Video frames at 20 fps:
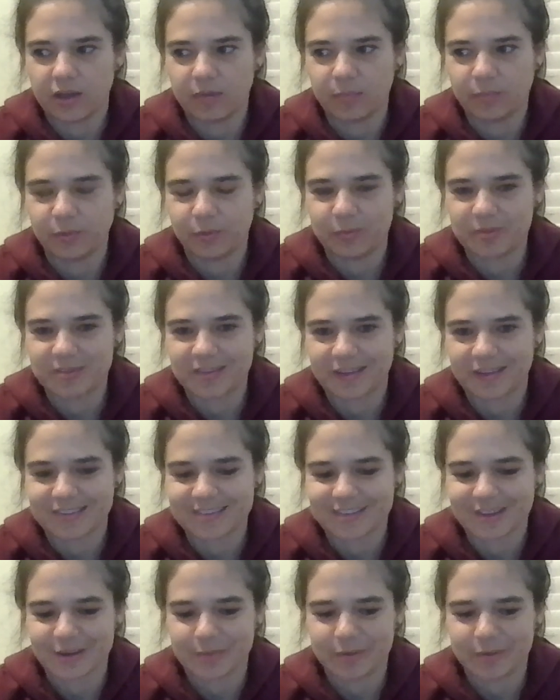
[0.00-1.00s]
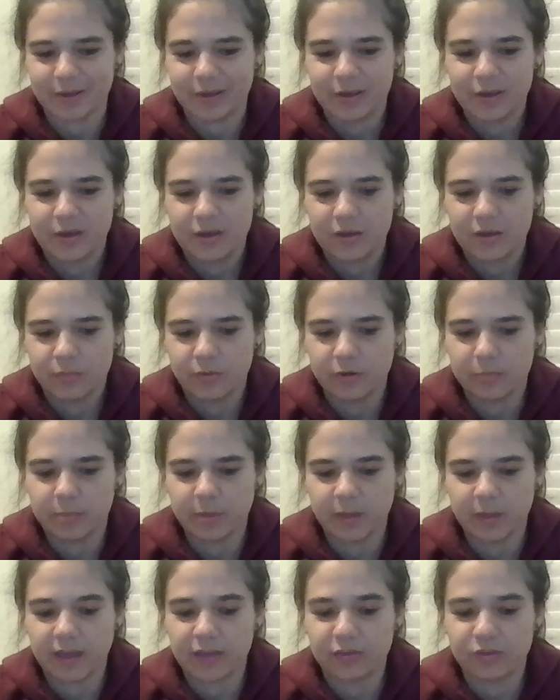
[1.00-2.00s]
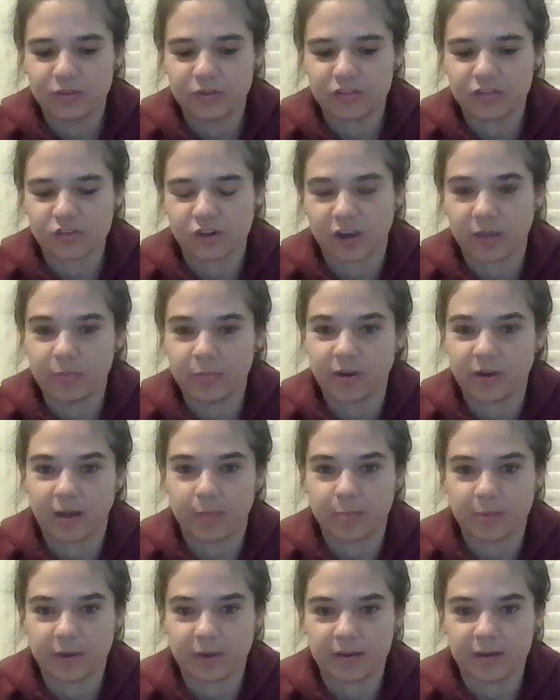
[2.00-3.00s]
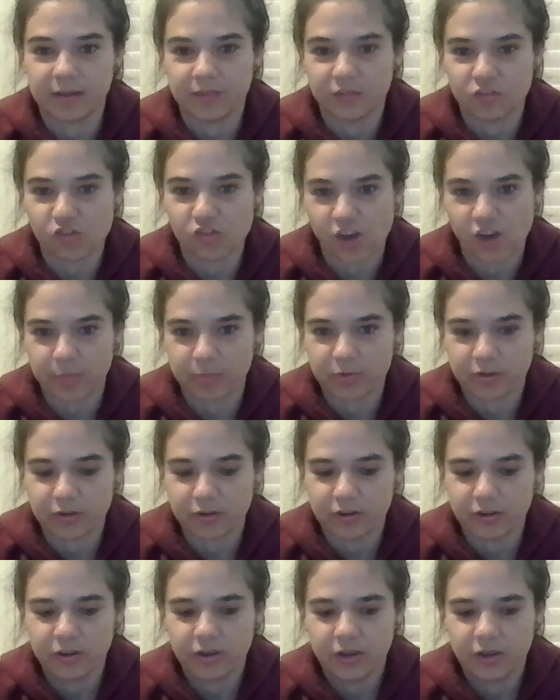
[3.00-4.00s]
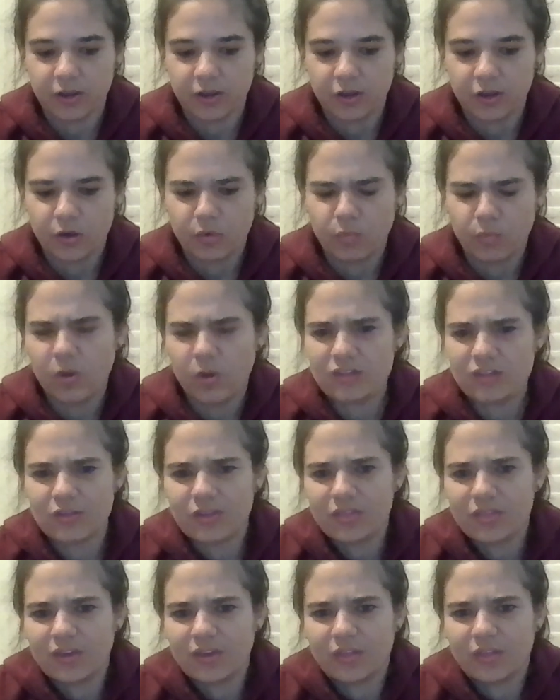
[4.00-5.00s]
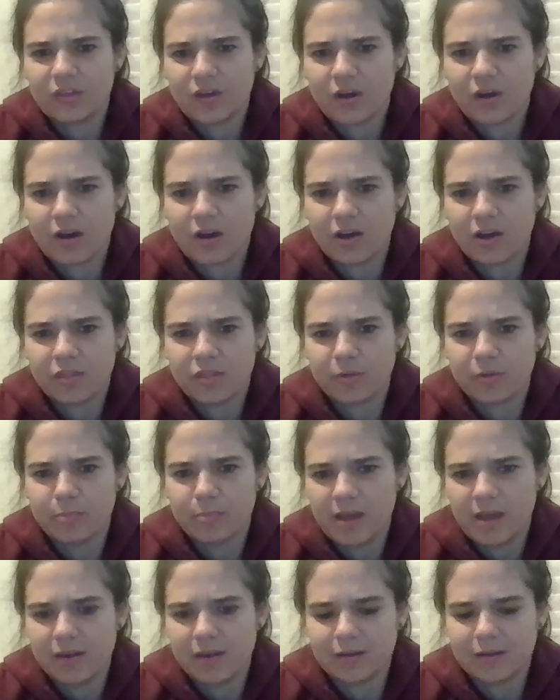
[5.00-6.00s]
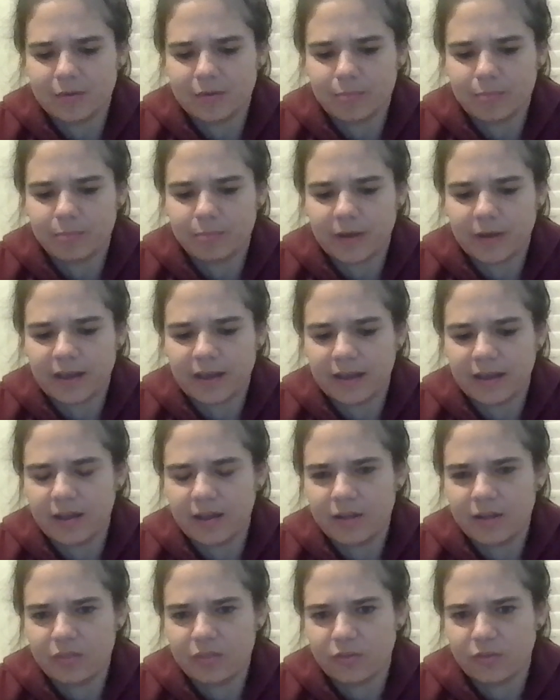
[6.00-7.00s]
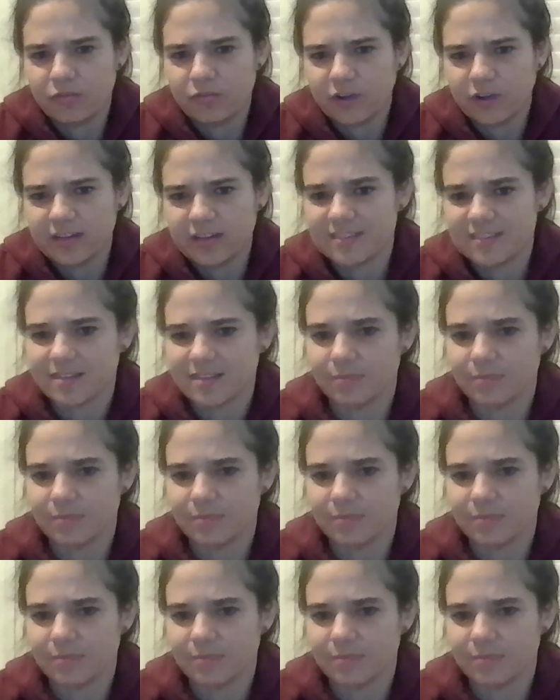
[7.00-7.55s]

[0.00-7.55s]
Bloom's taxonomy would be, can you describe what happened in the chapter? What do you think the author meant by the phrase?